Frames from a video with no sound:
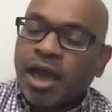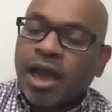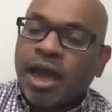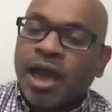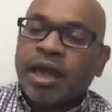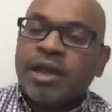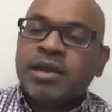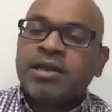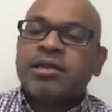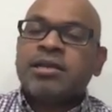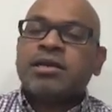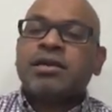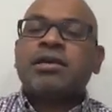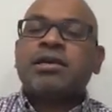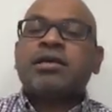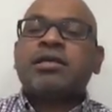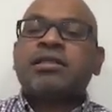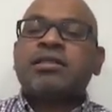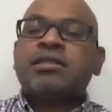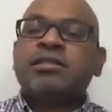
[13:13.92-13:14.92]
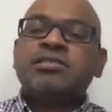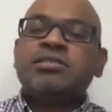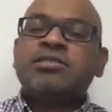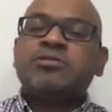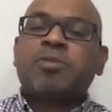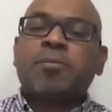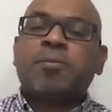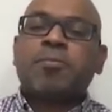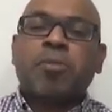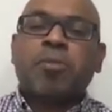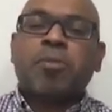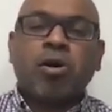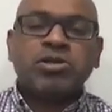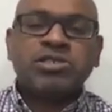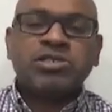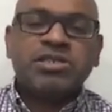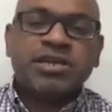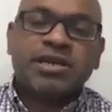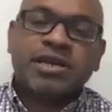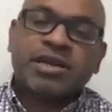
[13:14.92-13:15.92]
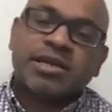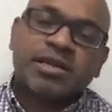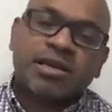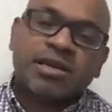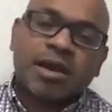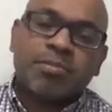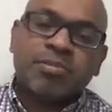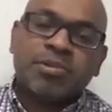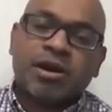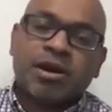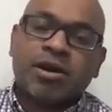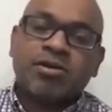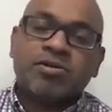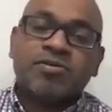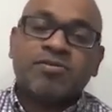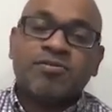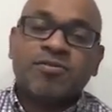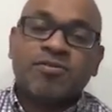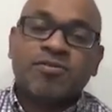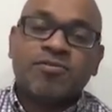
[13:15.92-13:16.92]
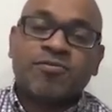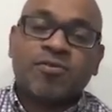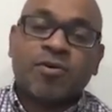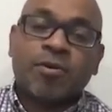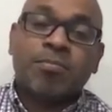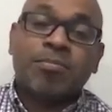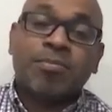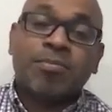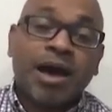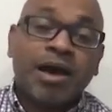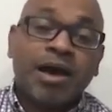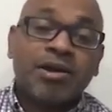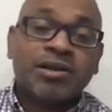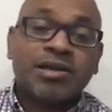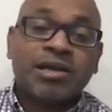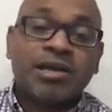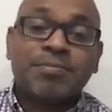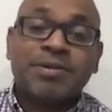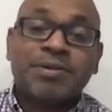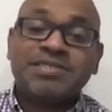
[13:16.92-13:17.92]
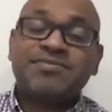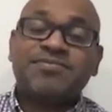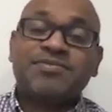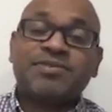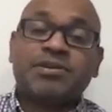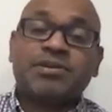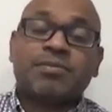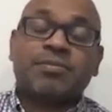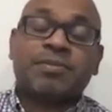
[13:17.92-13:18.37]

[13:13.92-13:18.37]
And this has proportionately come down for Maori and Pacific